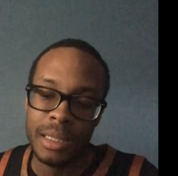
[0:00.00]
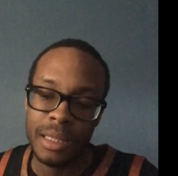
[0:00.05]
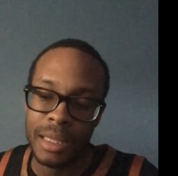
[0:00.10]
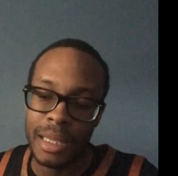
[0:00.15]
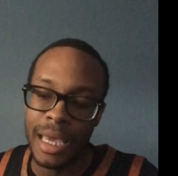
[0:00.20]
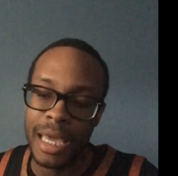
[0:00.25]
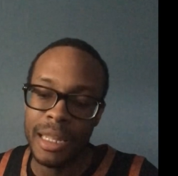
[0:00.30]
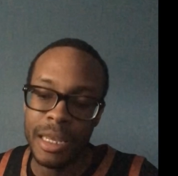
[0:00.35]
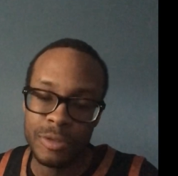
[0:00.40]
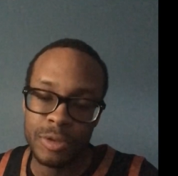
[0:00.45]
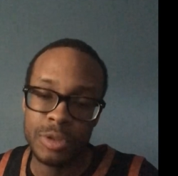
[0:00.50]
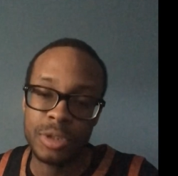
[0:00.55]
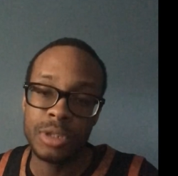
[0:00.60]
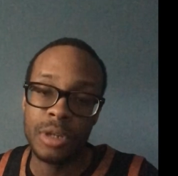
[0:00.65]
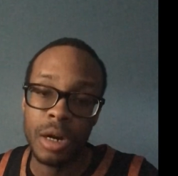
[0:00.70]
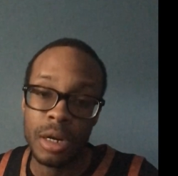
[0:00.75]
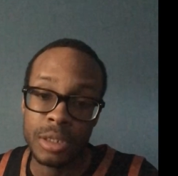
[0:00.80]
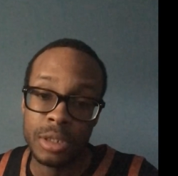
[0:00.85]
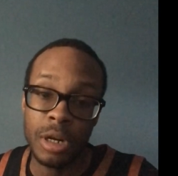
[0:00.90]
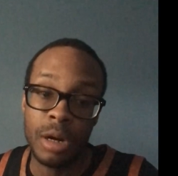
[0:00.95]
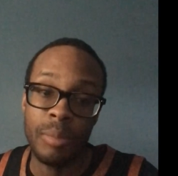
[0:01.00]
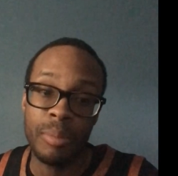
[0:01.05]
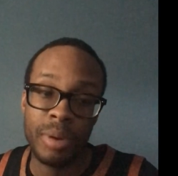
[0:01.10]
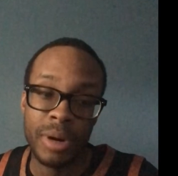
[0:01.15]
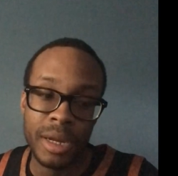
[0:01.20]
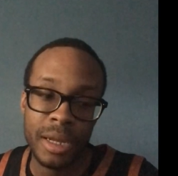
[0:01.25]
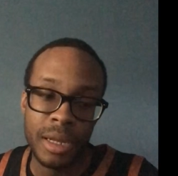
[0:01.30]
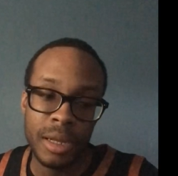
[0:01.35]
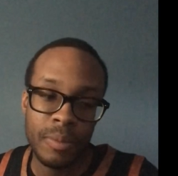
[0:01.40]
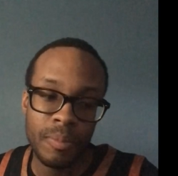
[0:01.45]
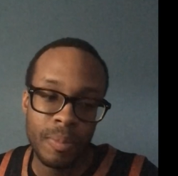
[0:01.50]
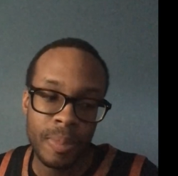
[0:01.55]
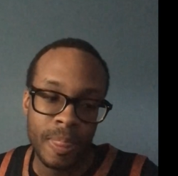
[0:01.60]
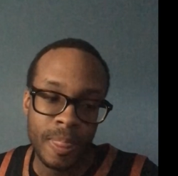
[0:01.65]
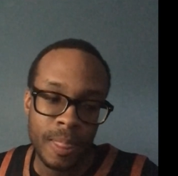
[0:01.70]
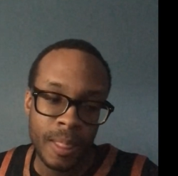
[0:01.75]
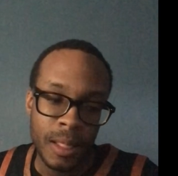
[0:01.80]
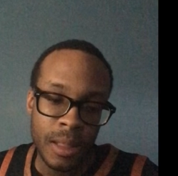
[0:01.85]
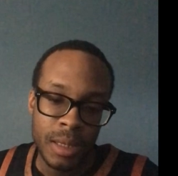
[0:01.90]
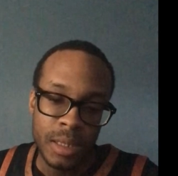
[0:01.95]
And that's what Sarr is going to bring.
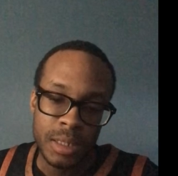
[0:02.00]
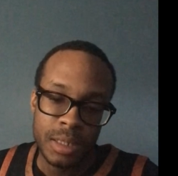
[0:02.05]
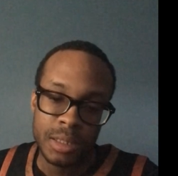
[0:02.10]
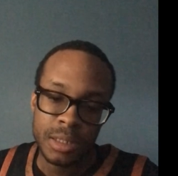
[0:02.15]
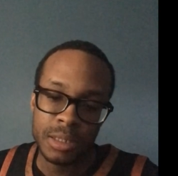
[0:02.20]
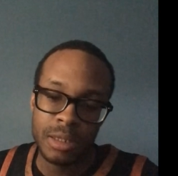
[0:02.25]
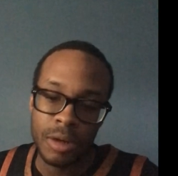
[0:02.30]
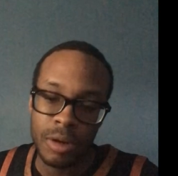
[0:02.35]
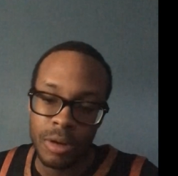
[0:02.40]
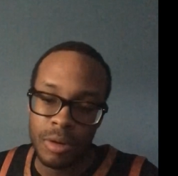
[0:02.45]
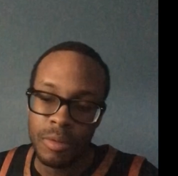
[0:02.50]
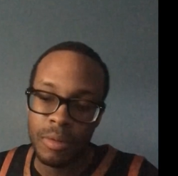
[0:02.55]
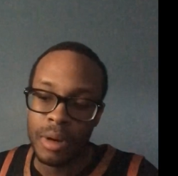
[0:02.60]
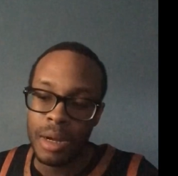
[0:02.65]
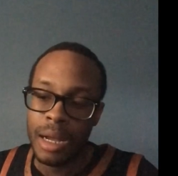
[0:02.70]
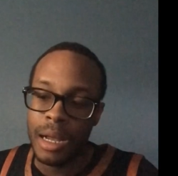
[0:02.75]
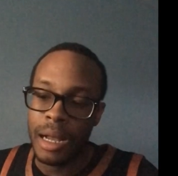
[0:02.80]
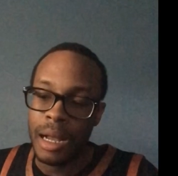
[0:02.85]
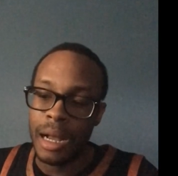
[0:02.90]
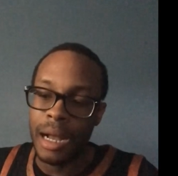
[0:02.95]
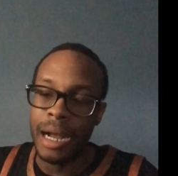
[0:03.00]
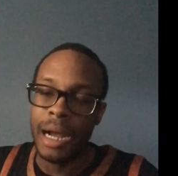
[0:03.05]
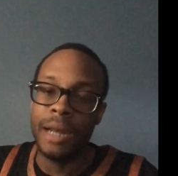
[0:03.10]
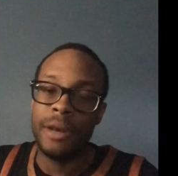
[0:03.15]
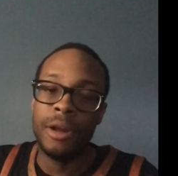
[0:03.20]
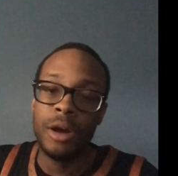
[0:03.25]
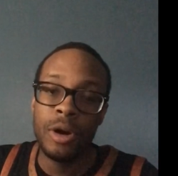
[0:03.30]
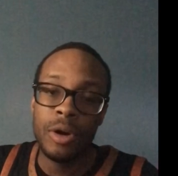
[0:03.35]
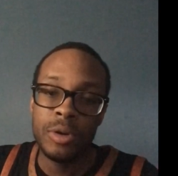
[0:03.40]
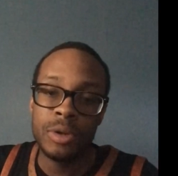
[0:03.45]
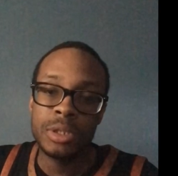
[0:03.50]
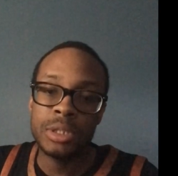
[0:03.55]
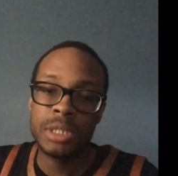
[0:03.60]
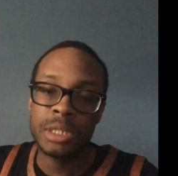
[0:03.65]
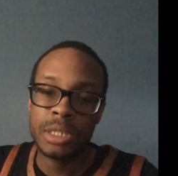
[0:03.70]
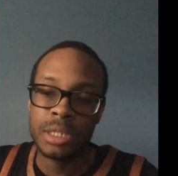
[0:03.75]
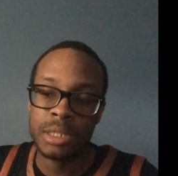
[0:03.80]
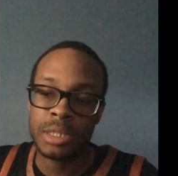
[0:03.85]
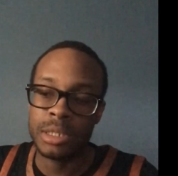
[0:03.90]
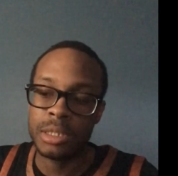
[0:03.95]
So I know
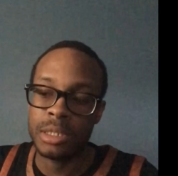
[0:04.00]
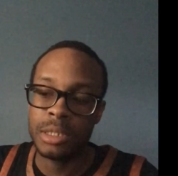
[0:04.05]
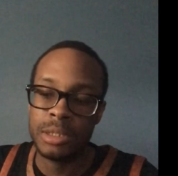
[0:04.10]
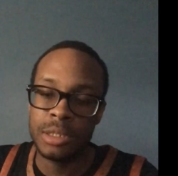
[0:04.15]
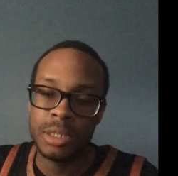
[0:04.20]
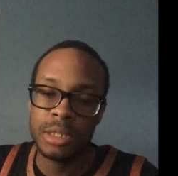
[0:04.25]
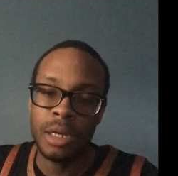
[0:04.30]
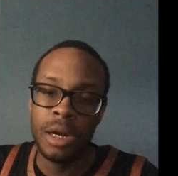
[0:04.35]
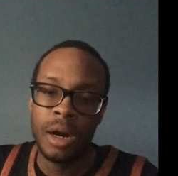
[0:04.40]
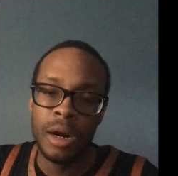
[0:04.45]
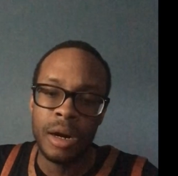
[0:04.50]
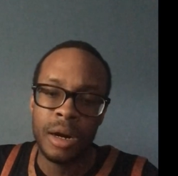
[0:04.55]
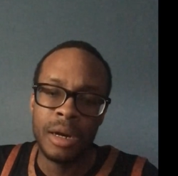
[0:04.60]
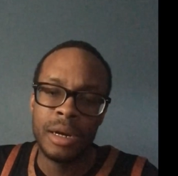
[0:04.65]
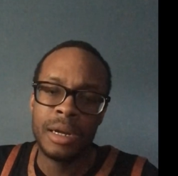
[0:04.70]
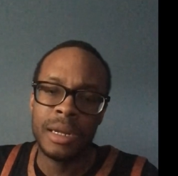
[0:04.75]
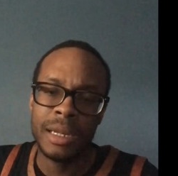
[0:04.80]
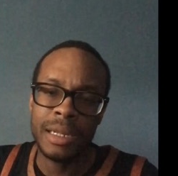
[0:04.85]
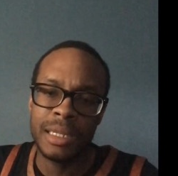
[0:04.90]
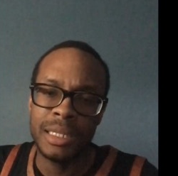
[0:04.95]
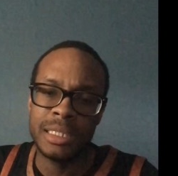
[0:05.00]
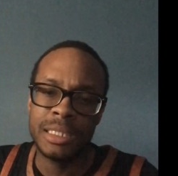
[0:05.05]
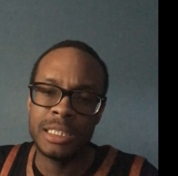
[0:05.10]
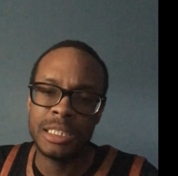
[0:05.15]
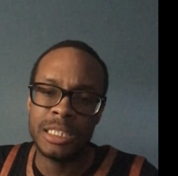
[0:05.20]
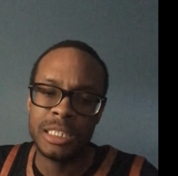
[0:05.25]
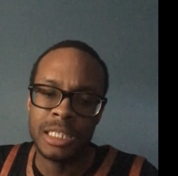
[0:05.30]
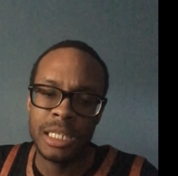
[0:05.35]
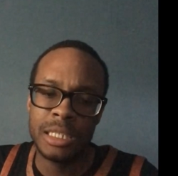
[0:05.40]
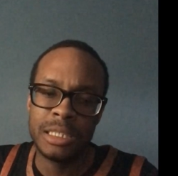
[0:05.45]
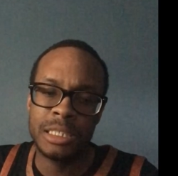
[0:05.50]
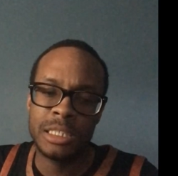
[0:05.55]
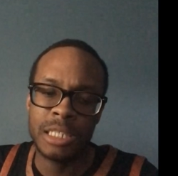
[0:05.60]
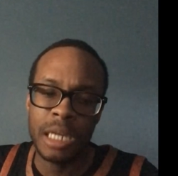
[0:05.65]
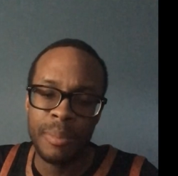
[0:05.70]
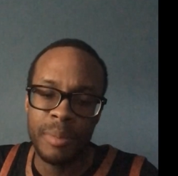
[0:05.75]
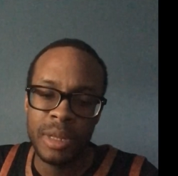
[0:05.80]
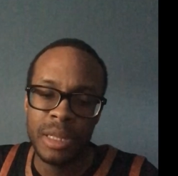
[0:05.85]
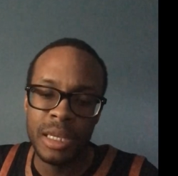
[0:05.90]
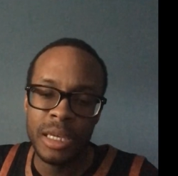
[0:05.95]
Sarr, and this is
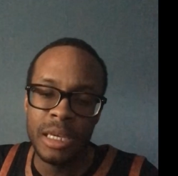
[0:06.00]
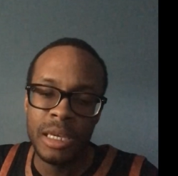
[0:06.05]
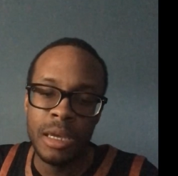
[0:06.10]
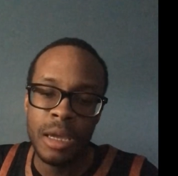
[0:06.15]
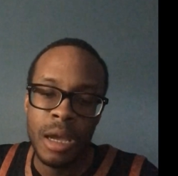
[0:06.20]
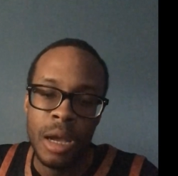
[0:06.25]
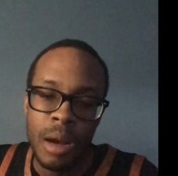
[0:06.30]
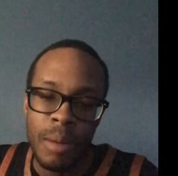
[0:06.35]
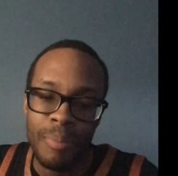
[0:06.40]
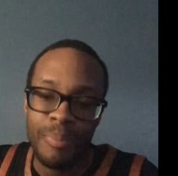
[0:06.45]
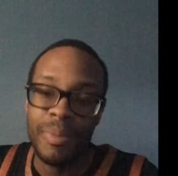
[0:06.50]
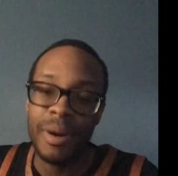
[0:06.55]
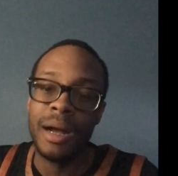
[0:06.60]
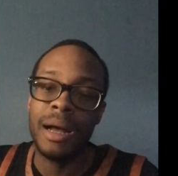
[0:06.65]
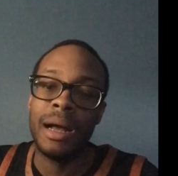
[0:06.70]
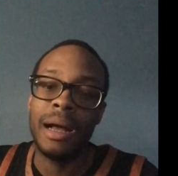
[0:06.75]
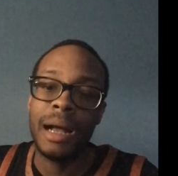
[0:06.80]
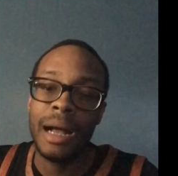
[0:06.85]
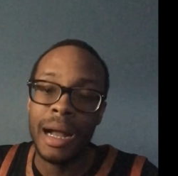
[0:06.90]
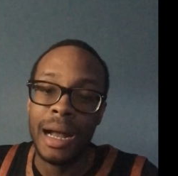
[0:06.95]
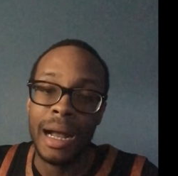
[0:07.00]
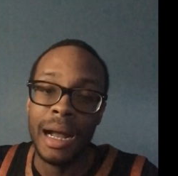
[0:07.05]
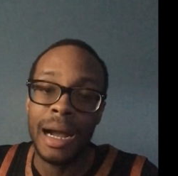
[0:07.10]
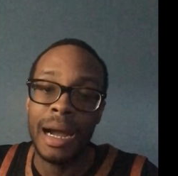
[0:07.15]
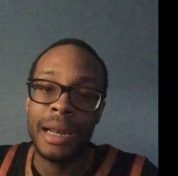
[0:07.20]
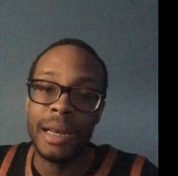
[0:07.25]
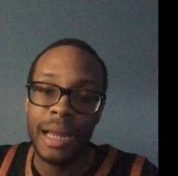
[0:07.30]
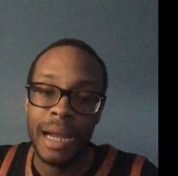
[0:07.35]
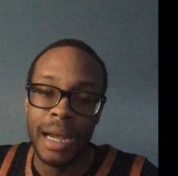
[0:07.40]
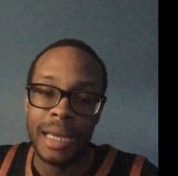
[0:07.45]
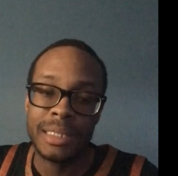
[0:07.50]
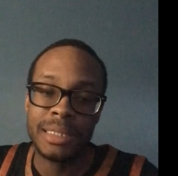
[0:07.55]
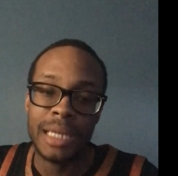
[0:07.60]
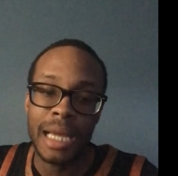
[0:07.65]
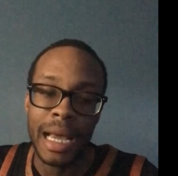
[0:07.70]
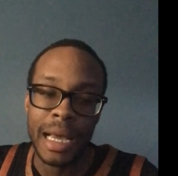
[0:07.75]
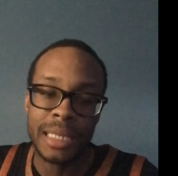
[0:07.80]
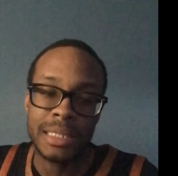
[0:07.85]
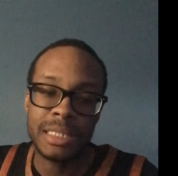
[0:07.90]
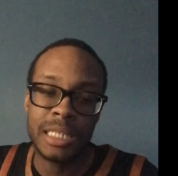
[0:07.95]
Summer League, but I
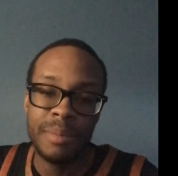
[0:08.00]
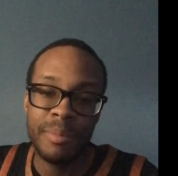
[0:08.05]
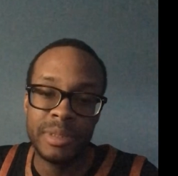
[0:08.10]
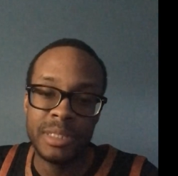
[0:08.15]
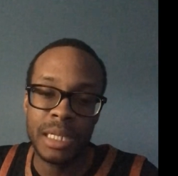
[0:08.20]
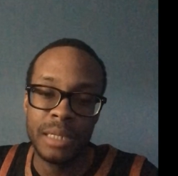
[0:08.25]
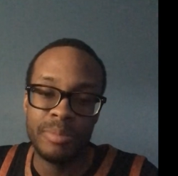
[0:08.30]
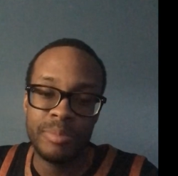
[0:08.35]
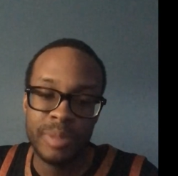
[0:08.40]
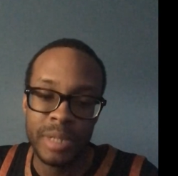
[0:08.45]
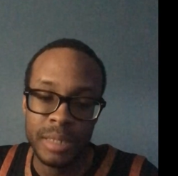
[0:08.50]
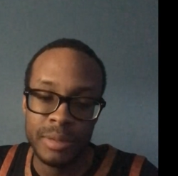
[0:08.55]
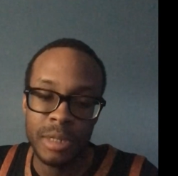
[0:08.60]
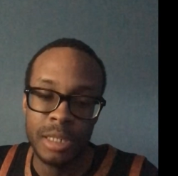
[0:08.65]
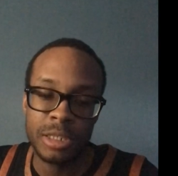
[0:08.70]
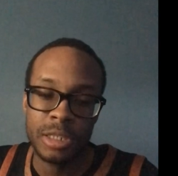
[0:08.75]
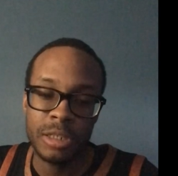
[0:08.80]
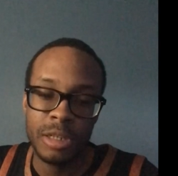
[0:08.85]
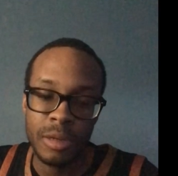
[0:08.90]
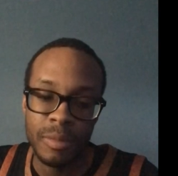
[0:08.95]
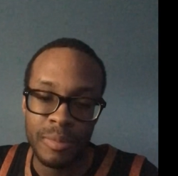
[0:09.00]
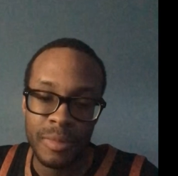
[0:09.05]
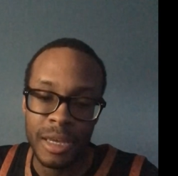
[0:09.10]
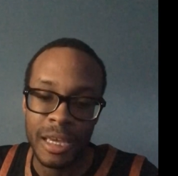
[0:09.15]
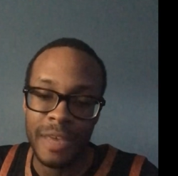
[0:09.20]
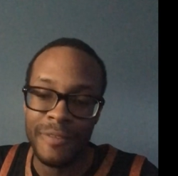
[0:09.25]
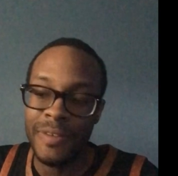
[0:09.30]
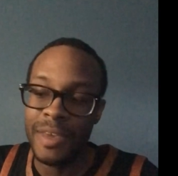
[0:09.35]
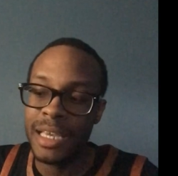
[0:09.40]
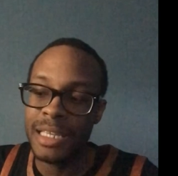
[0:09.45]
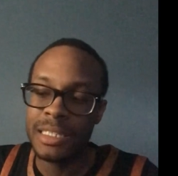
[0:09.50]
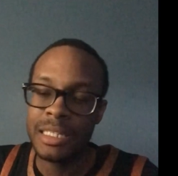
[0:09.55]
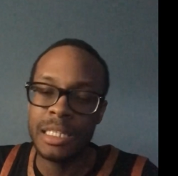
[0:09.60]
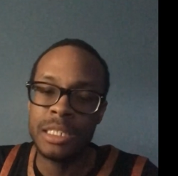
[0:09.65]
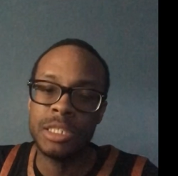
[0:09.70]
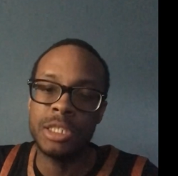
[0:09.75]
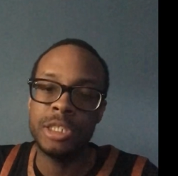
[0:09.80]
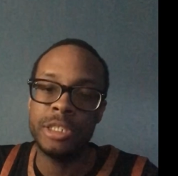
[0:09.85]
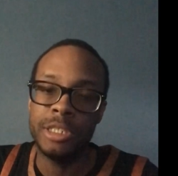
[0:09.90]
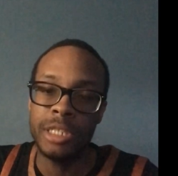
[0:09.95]
can see potential him. If he gets
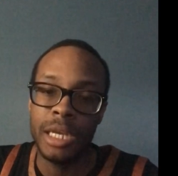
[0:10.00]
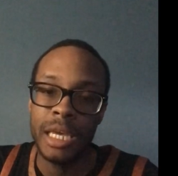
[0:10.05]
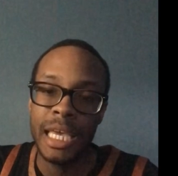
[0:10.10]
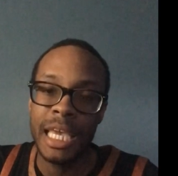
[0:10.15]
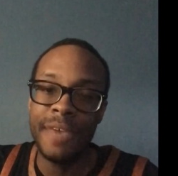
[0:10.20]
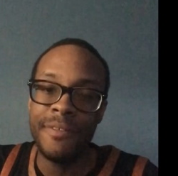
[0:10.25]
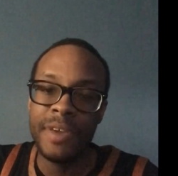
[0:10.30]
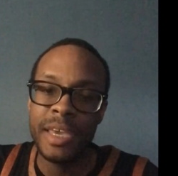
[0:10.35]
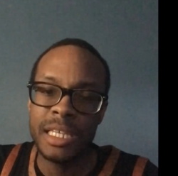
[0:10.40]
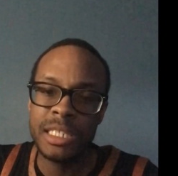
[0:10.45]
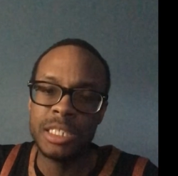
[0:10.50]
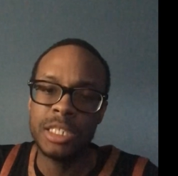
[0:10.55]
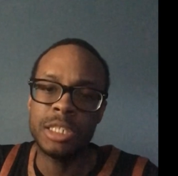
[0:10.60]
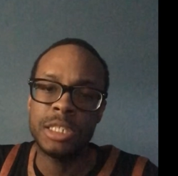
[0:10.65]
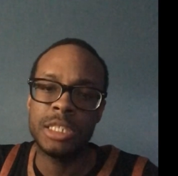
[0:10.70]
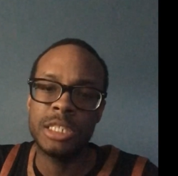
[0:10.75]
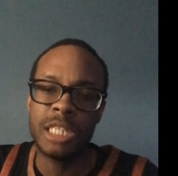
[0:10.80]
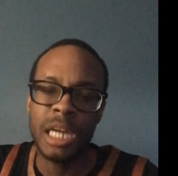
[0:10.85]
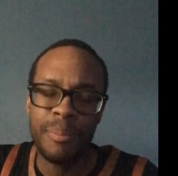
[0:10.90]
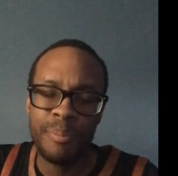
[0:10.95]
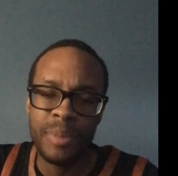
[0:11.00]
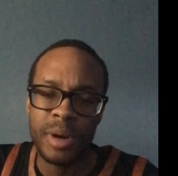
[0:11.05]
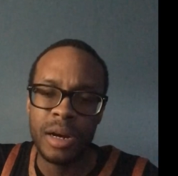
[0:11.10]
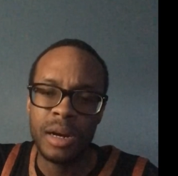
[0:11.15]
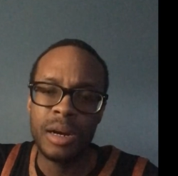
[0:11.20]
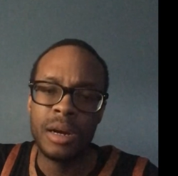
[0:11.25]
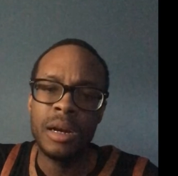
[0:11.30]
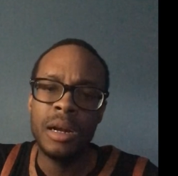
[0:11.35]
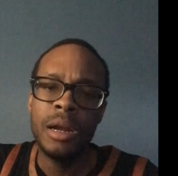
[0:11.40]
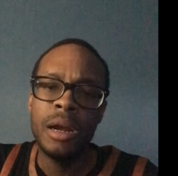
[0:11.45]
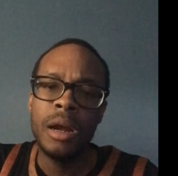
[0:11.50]
his jumper,